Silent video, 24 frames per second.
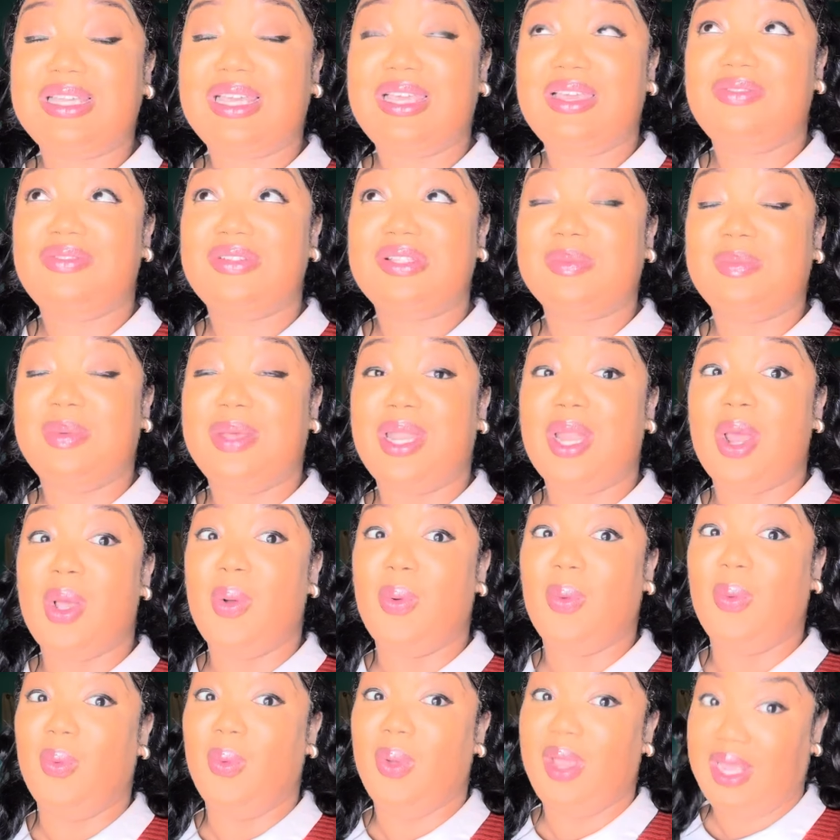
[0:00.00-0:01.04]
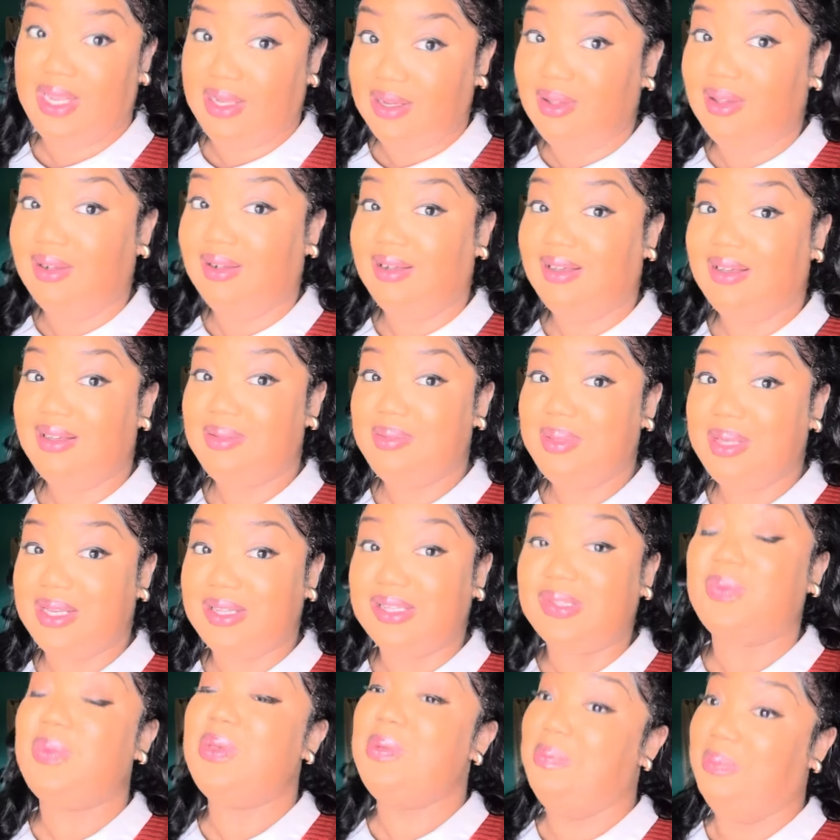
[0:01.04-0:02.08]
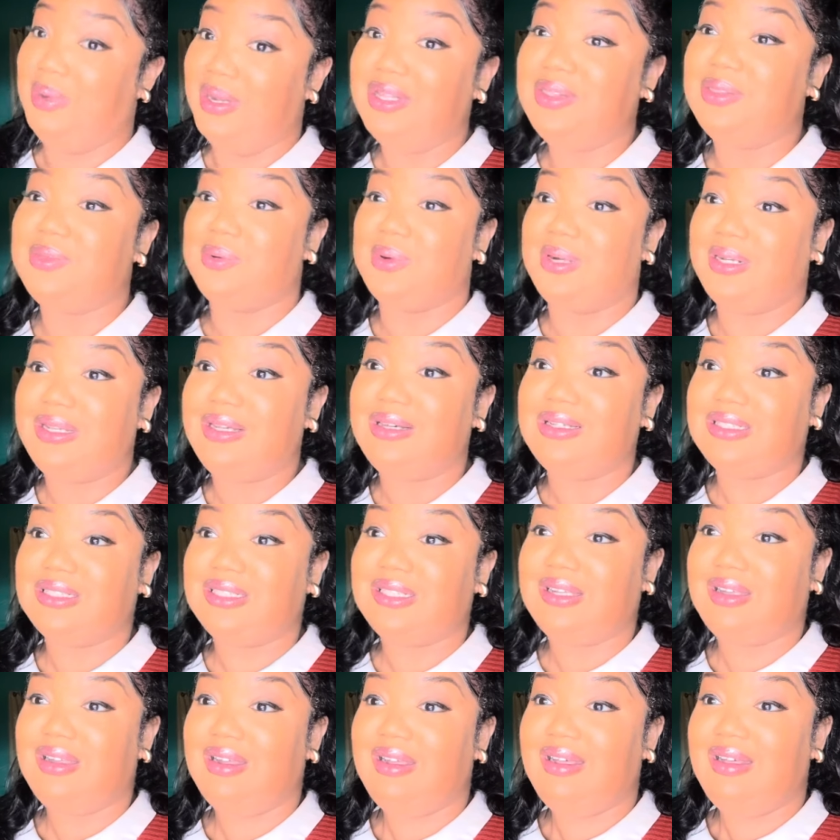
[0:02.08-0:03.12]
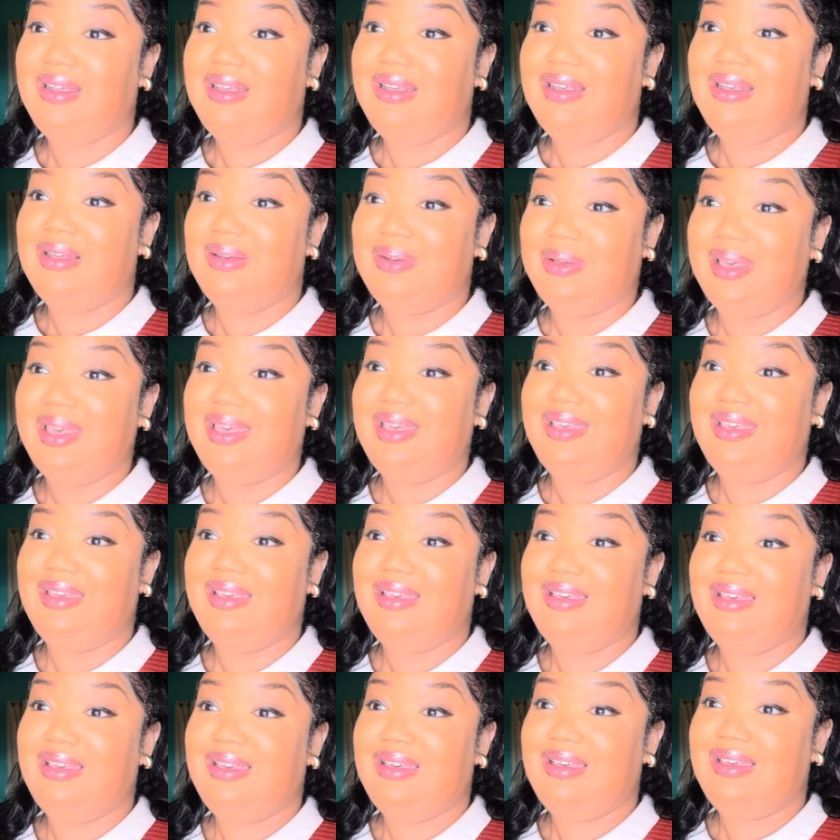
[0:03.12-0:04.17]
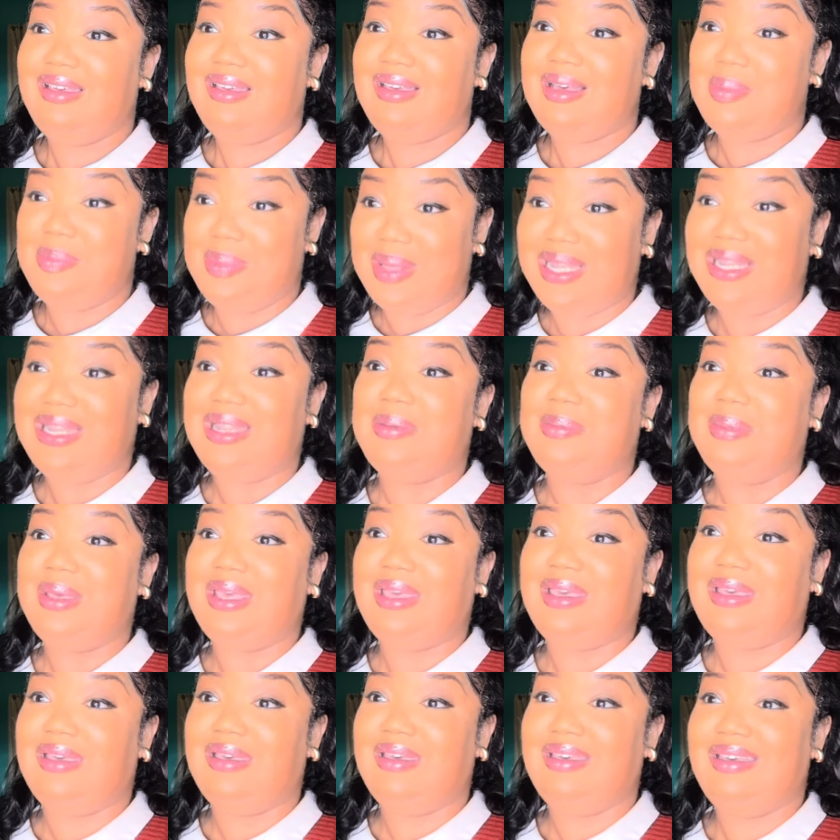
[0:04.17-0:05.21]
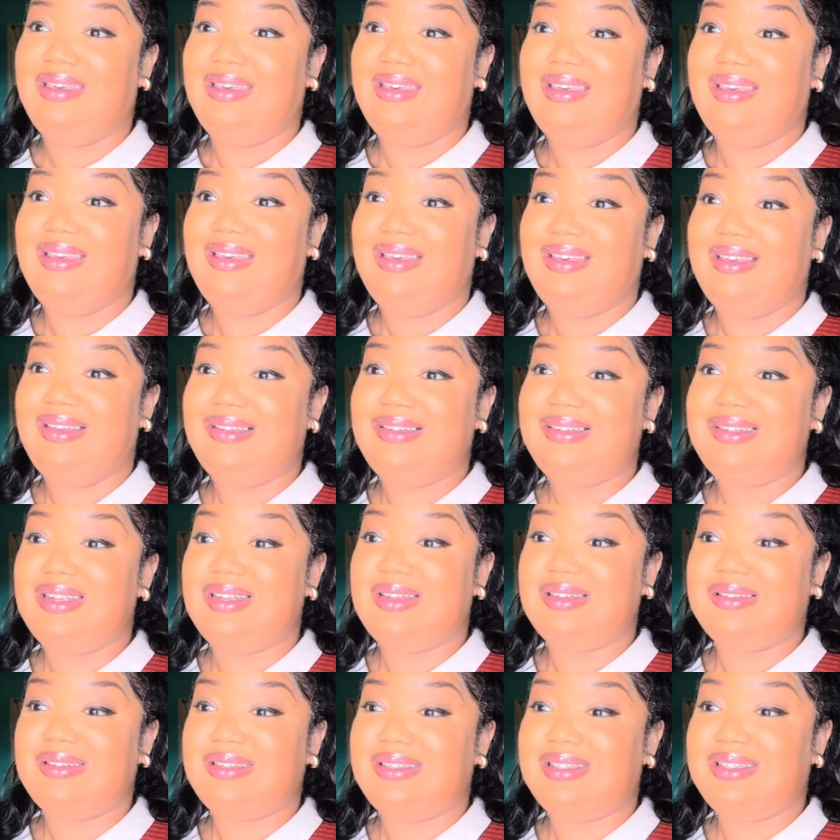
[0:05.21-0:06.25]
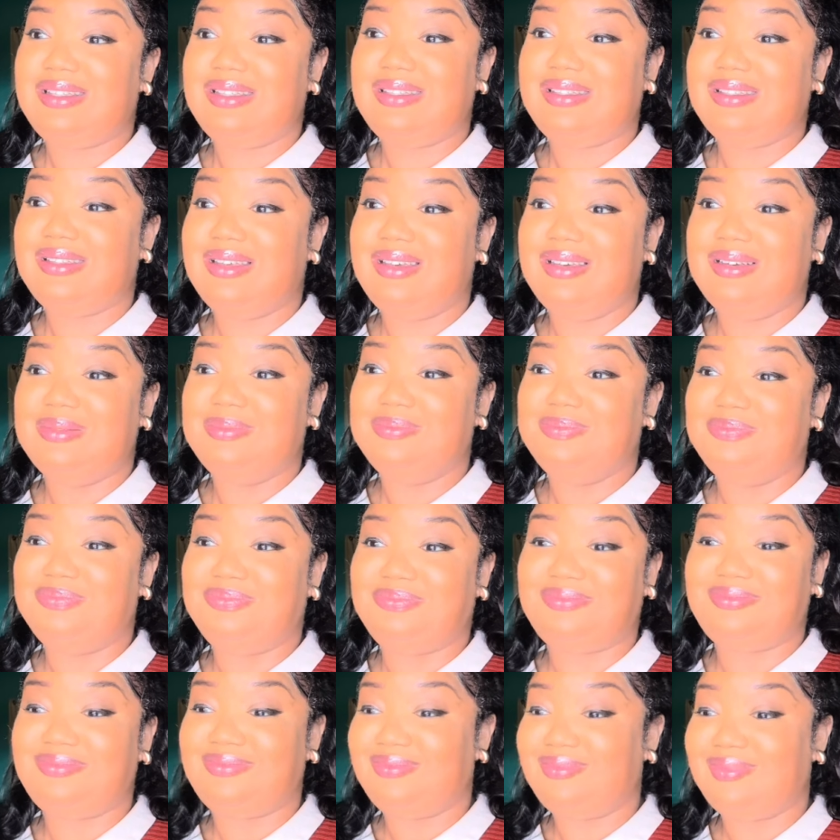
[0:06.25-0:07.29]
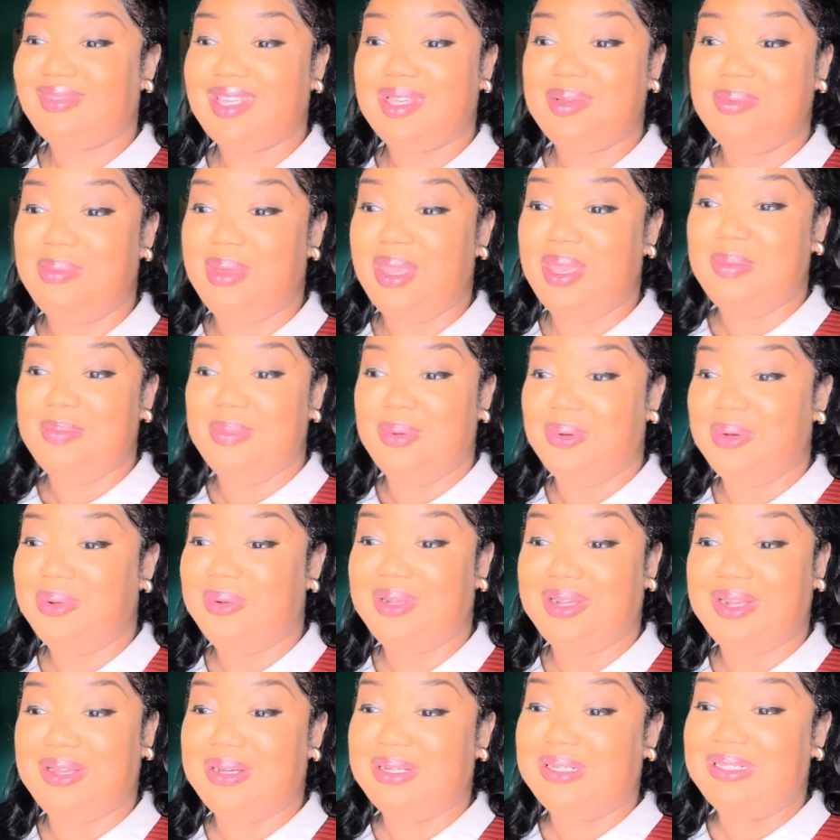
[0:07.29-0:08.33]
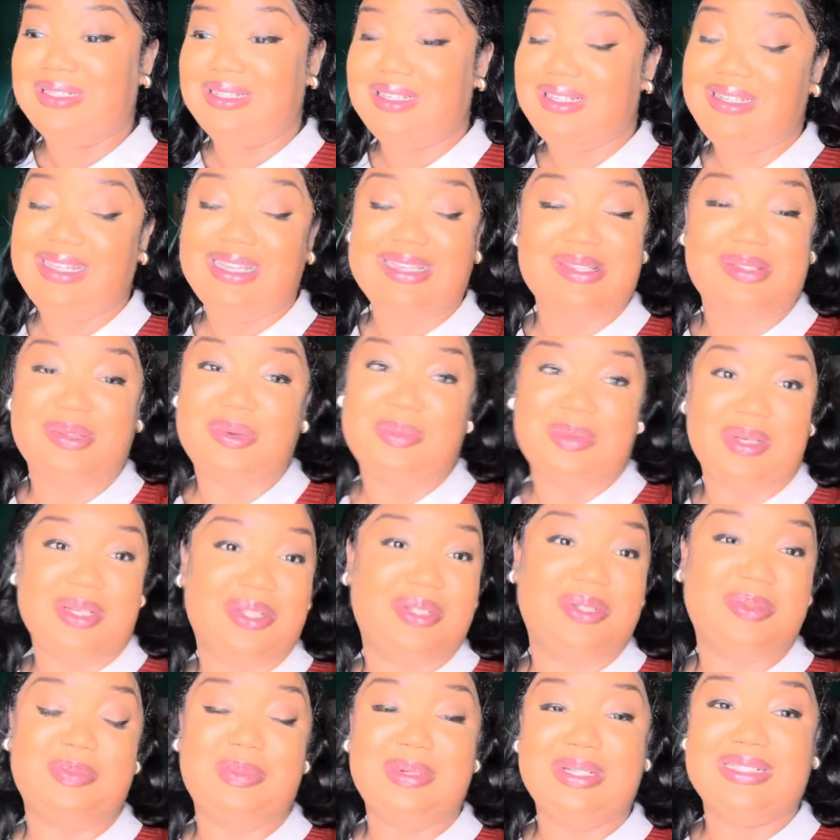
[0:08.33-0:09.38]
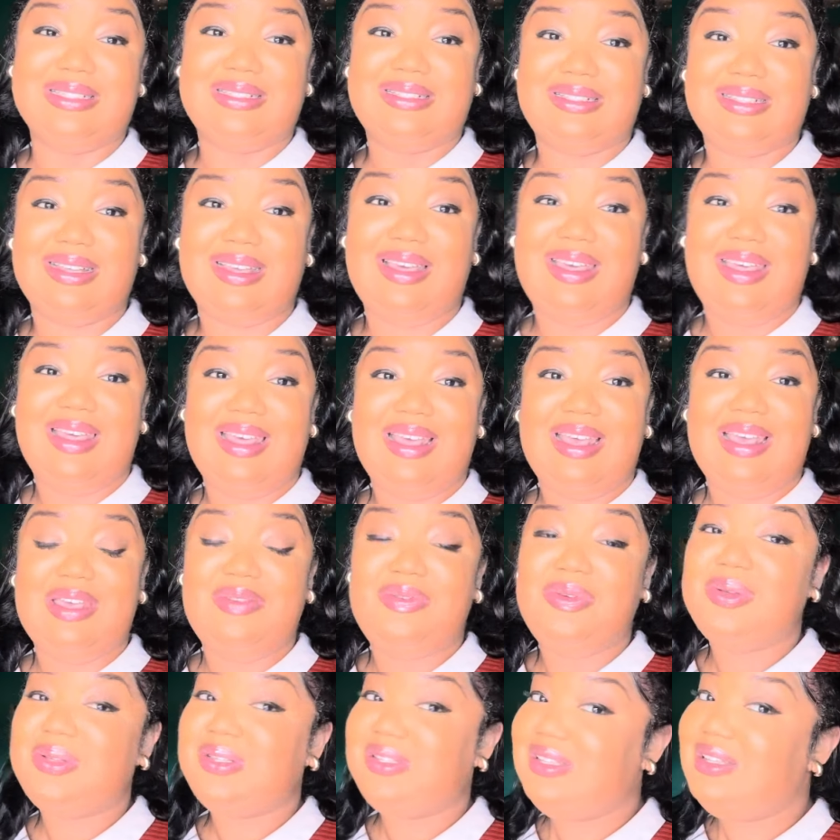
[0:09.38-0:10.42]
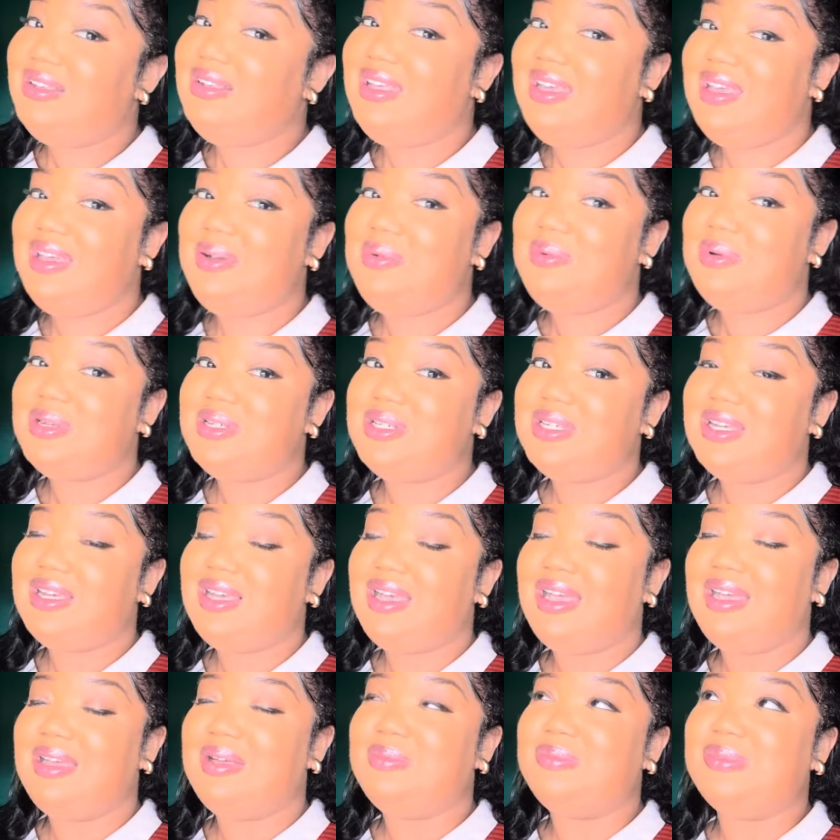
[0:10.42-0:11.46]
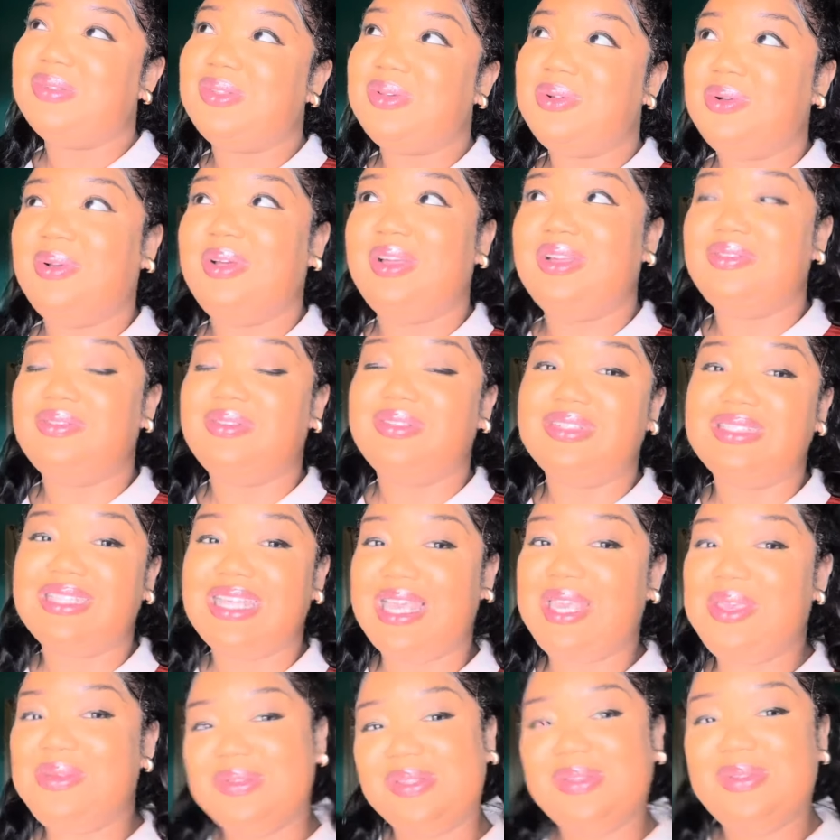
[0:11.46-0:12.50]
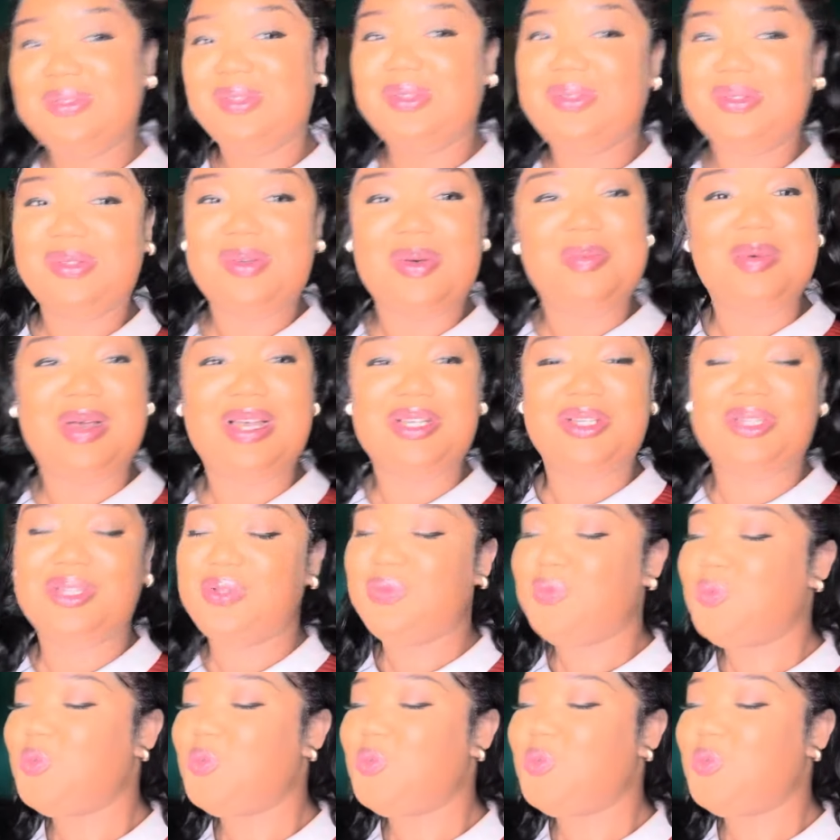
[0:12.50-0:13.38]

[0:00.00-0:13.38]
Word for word: like if it's been way longer because we've been through a lot. Okay? A pandemic, just um, being bored with content, like so much. But if you're still here watching, I am so grateful. Thank you so, so, so much